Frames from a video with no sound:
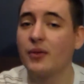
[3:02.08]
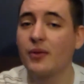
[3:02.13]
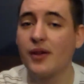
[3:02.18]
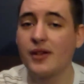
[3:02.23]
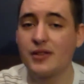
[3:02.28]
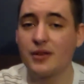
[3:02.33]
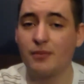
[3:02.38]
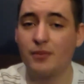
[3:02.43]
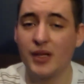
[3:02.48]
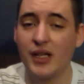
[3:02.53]

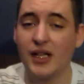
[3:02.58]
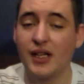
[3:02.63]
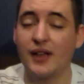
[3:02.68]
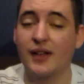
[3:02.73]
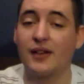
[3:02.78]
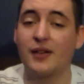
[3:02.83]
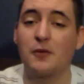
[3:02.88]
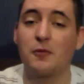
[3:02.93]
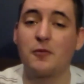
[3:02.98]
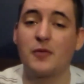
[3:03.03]
Reason
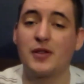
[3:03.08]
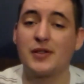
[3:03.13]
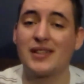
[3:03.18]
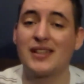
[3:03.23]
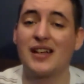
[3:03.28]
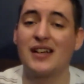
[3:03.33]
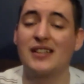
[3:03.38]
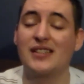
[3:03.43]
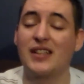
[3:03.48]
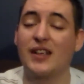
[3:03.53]
being is
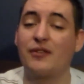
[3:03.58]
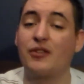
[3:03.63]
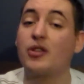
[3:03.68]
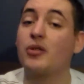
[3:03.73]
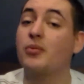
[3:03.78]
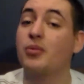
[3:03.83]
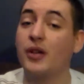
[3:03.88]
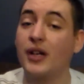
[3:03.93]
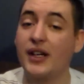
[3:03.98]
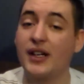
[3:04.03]
because if
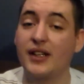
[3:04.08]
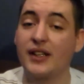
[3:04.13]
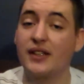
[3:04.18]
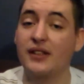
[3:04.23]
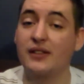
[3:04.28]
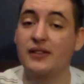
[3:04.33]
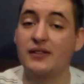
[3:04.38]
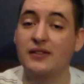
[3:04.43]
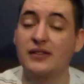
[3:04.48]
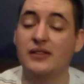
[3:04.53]
you break
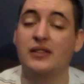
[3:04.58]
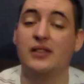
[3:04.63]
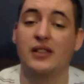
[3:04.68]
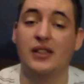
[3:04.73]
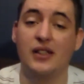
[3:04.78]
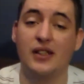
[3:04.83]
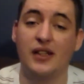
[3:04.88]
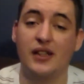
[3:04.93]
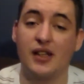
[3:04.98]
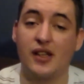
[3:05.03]
it,
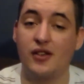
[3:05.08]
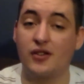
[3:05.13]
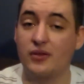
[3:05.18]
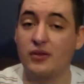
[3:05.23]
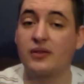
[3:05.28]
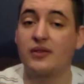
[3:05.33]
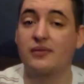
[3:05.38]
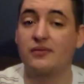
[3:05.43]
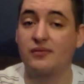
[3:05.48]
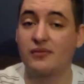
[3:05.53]

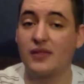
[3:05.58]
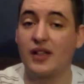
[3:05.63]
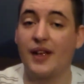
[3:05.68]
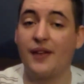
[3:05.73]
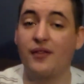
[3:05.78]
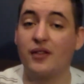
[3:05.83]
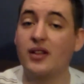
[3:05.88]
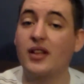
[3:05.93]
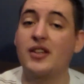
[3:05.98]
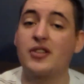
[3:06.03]

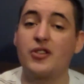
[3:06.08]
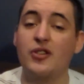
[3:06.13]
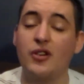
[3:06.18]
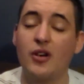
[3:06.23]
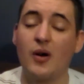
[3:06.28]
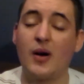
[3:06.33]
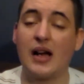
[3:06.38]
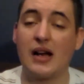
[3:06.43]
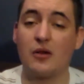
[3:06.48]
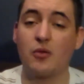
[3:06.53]
unless you
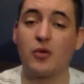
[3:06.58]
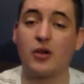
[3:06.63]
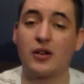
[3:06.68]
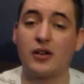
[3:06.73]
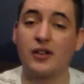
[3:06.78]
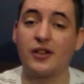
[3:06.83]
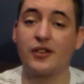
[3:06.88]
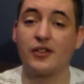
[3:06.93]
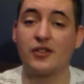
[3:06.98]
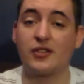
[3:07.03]
know how to
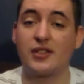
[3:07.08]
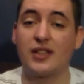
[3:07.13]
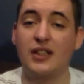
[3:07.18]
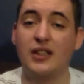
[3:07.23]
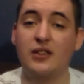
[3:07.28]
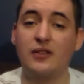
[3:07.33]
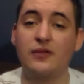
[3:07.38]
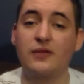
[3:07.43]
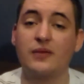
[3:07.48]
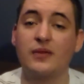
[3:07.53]
work on it
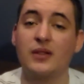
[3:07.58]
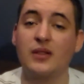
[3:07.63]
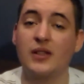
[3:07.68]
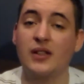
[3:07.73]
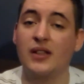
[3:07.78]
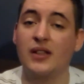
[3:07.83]
yourself,